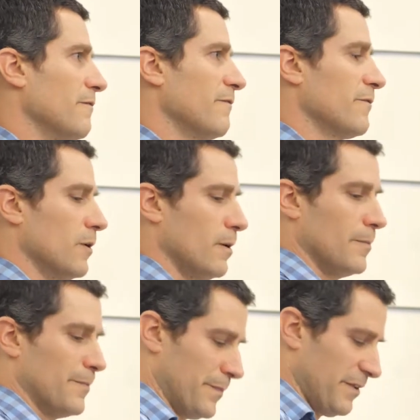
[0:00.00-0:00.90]

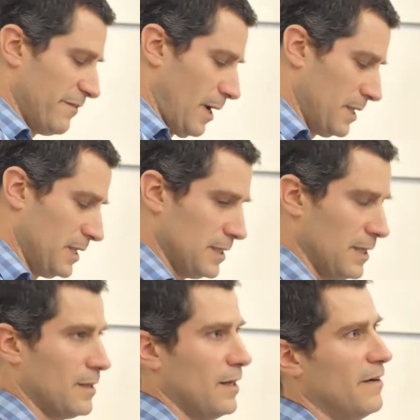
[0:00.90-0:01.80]
from families
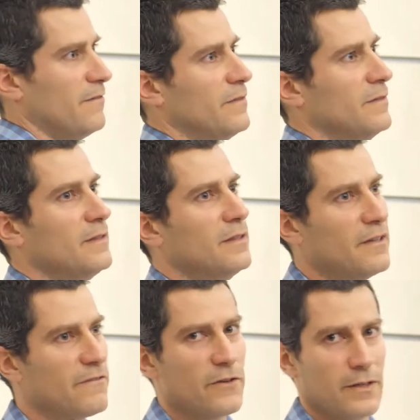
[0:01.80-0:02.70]
that have
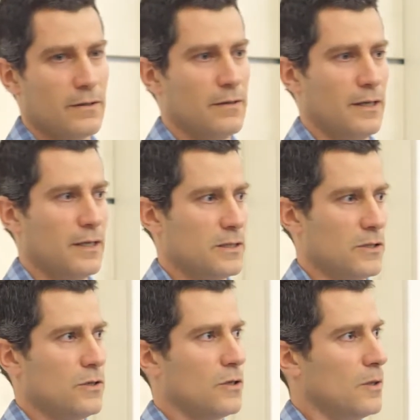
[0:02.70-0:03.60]
different
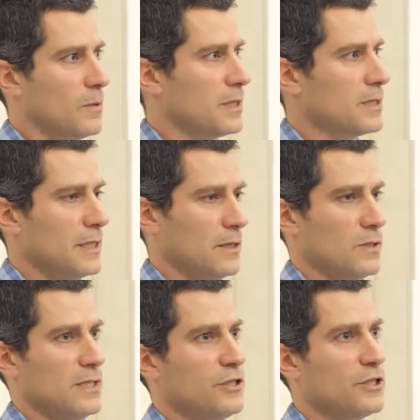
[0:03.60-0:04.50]
socioeconomic
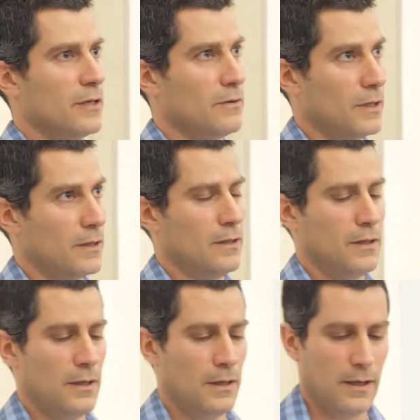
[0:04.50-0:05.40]
status in general
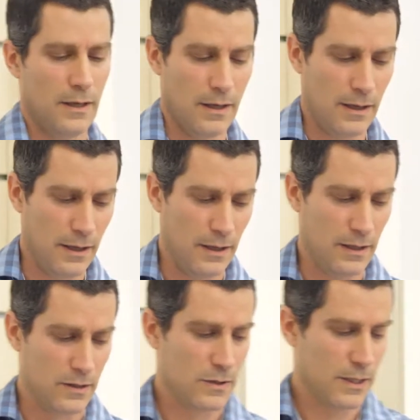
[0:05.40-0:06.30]
in
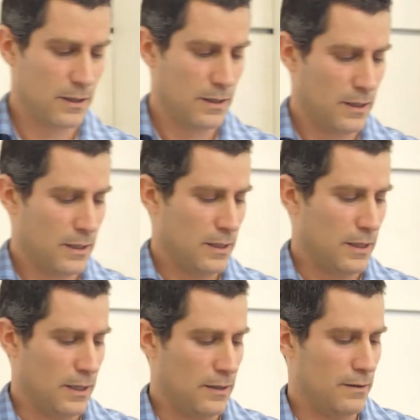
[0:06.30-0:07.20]
Israel.
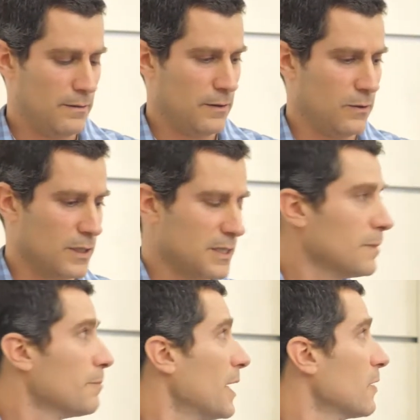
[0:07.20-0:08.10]
And you can see
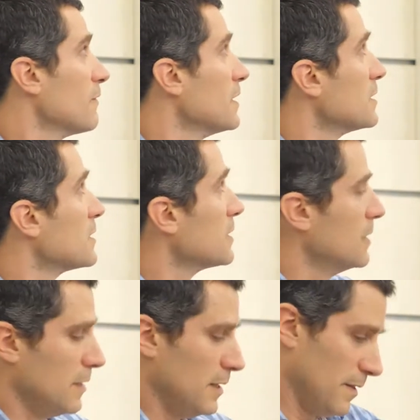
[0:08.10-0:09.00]
part of this
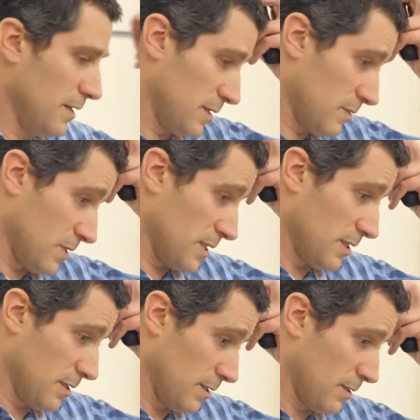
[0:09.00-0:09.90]
in this
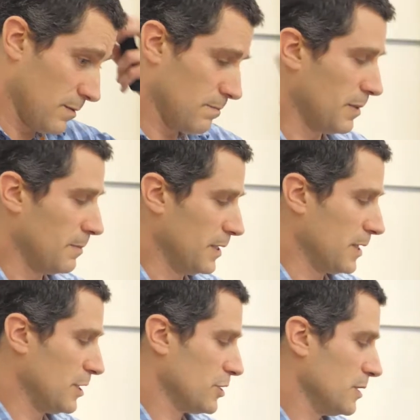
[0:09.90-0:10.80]
recent
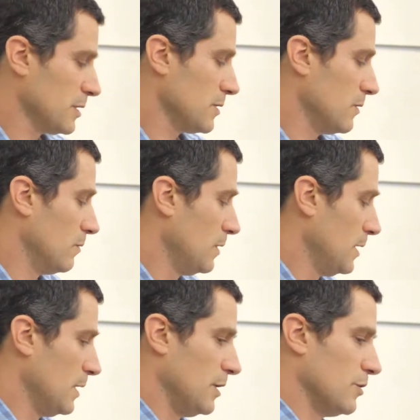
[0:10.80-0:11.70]
publication. So
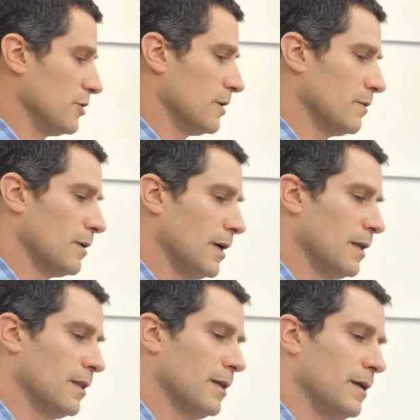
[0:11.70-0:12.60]
in general,